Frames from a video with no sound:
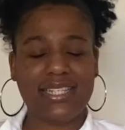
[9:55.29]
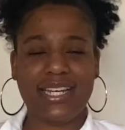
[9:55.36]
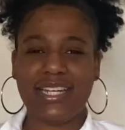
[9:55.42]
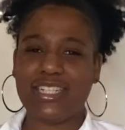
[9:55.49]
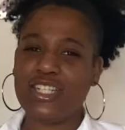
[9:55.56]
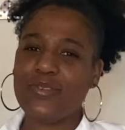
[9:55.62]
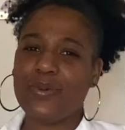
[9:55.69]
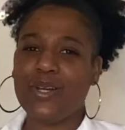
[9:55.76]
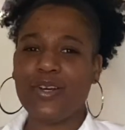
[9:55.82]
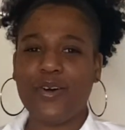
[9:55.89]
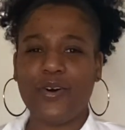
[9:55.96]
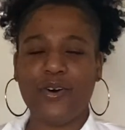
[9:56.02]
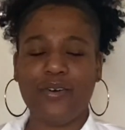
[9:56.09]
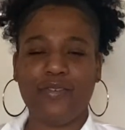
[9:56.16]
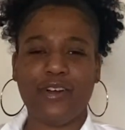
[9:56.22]
I just want to go
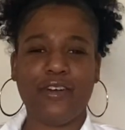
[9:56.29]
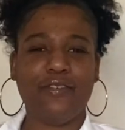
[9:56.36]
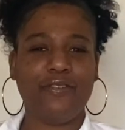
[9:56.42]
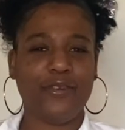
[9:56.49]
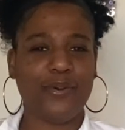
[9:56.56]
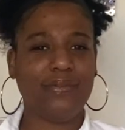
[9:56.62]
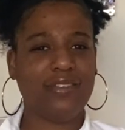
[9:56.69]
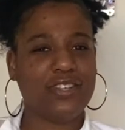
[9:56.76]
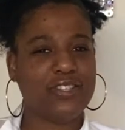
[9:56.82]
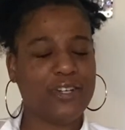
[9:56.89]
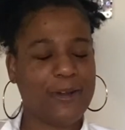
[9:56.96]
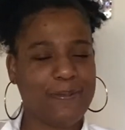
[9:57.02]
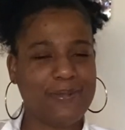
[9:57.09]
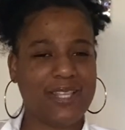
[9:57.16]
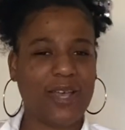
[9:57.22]
over a few of the
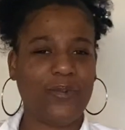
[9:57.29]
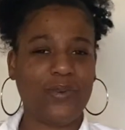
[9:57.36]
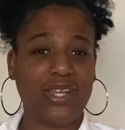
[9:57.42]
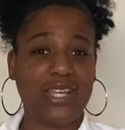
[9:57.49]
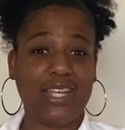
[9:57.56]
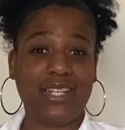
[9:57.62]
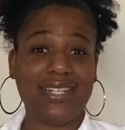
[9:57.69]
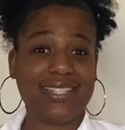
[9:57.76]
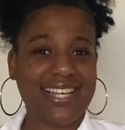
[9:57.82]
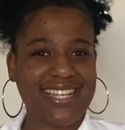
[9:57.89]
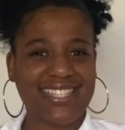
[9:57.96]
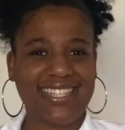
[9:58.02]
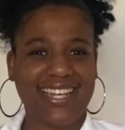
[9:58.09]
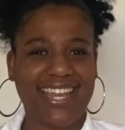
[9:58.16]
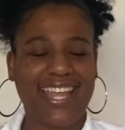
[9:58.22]
terms that we discussed
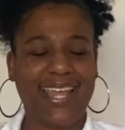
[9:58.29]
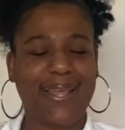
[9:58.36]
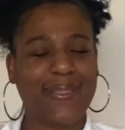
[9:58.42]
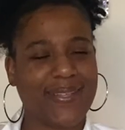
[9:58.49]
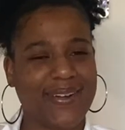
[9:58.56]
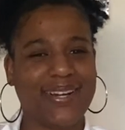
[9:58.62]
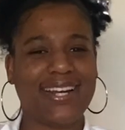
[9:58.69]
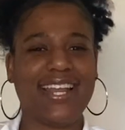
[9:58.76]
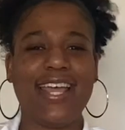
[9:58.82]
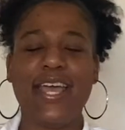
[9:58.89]
today and learned.